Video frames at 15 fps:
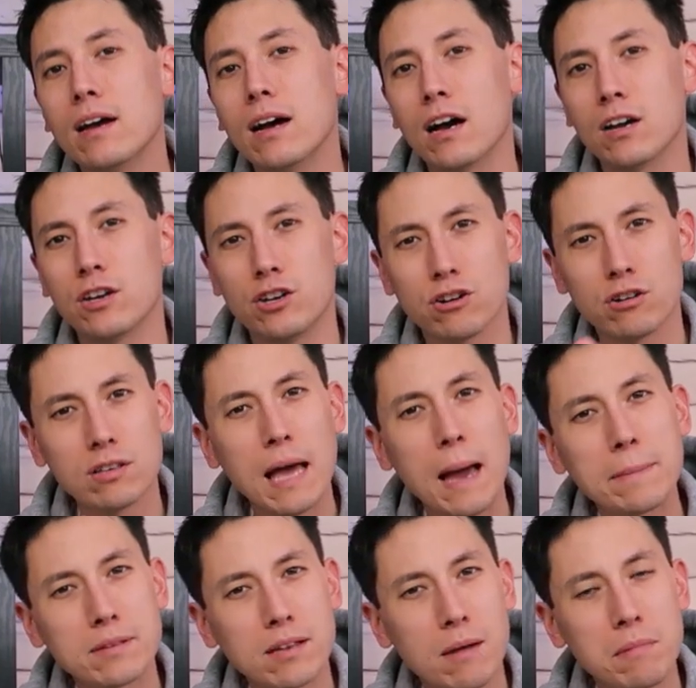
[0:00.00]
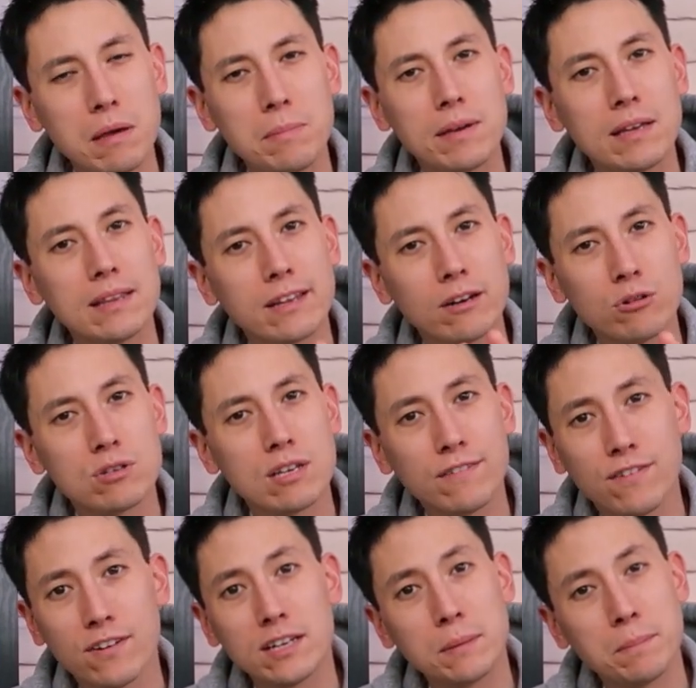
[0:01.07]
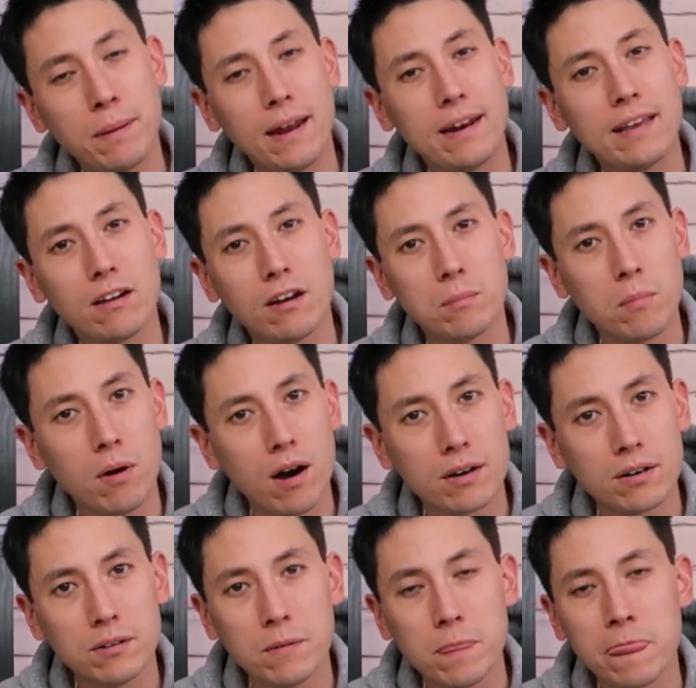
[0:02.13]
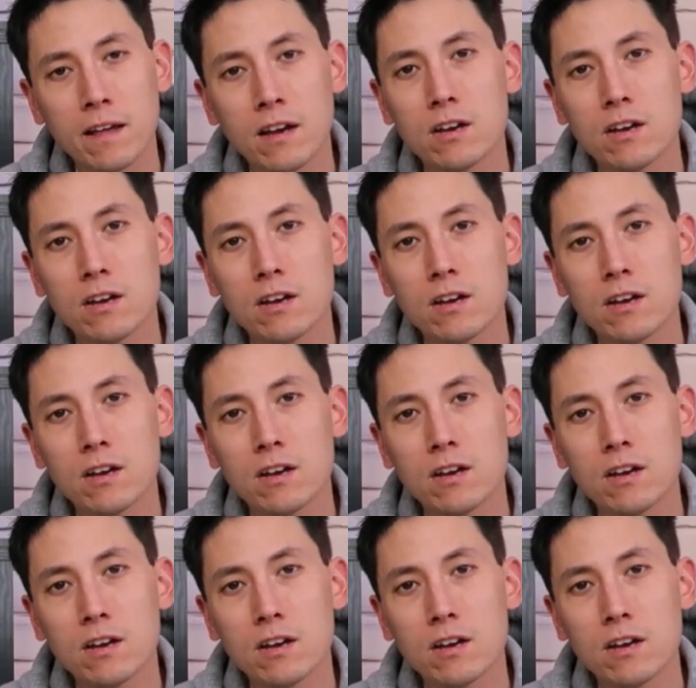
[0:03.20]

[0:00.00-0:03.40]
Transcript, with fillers: Uh, your laptop may be a little different depending on model,